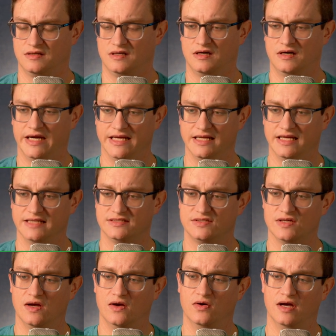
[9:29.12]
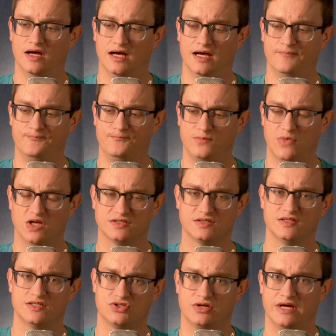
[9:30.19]
All right, and so also
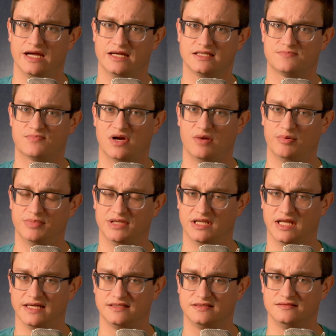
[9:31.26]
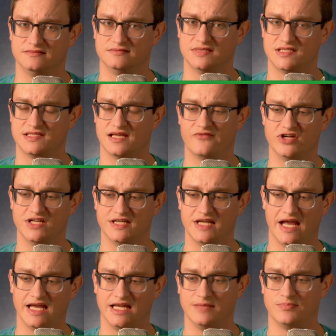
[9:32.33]
this track is probably like 70 to
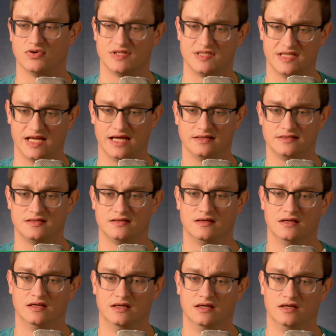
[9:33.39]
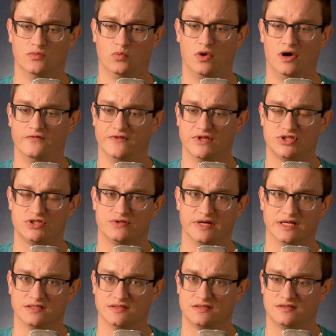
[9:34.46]
80% Wallfisch
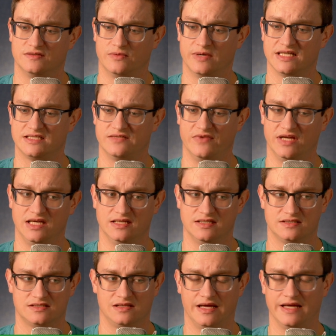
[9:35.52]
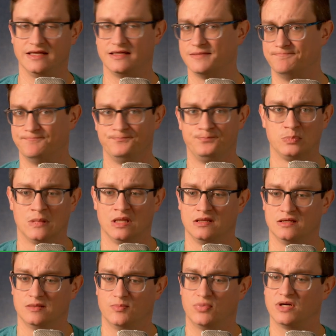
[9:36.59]
strings. The rest of it is like
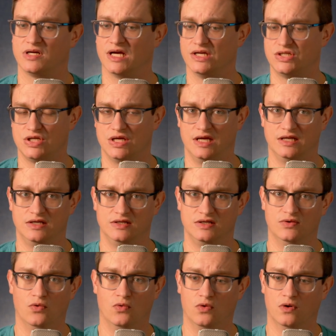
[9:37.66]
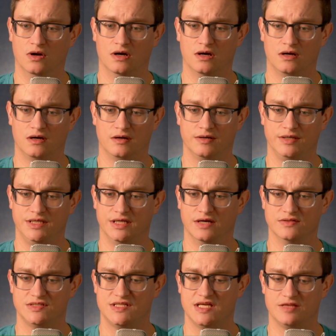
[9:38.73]
percussion or,
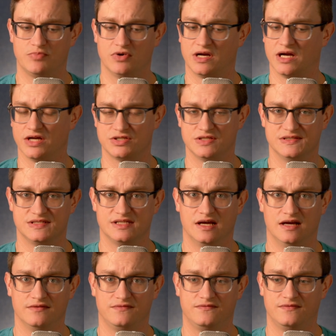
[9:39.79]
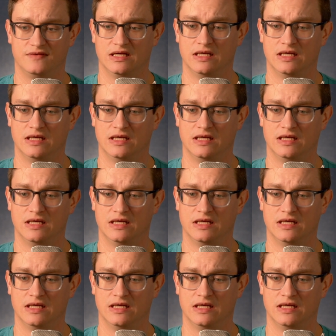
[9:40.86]
synth percussion stuff.